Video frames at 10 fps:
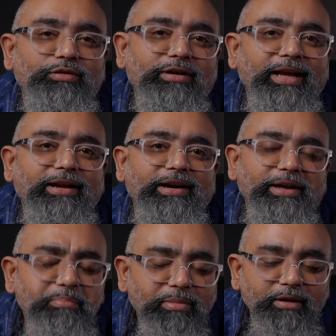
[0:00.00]
take a
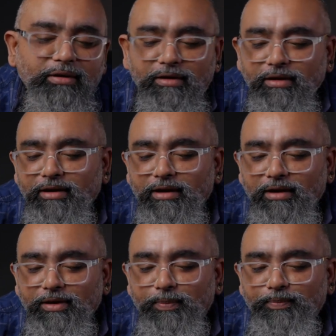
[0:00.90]
dip.
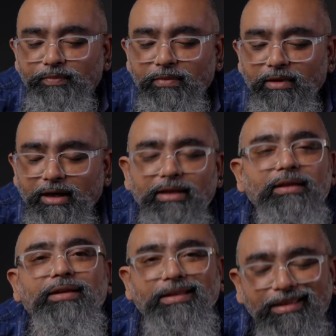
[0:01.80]

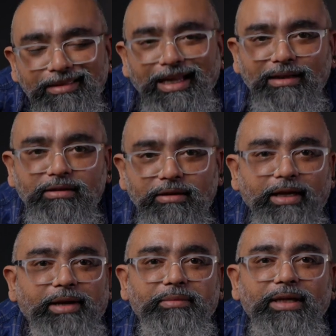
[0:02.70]
And that's the
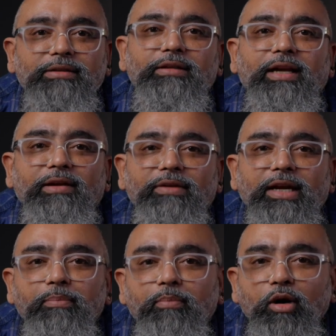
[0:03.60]
time. That's the time when
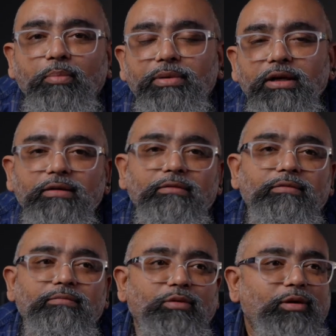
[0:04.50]
I pop in
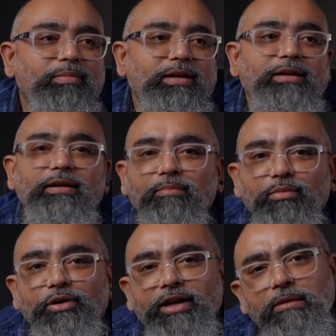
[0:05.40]
probably a
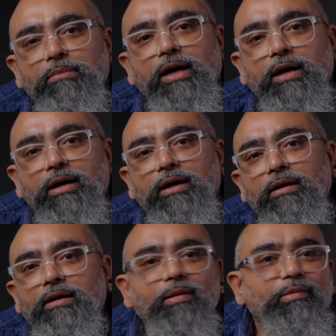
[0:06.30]
protein
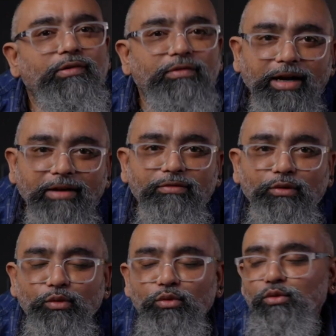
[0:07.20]
bar, a couple of dry
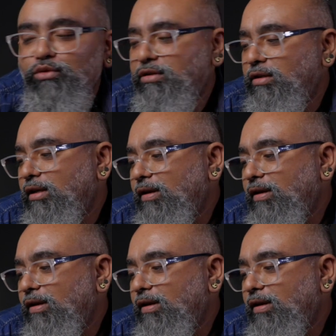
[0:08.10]
fruits,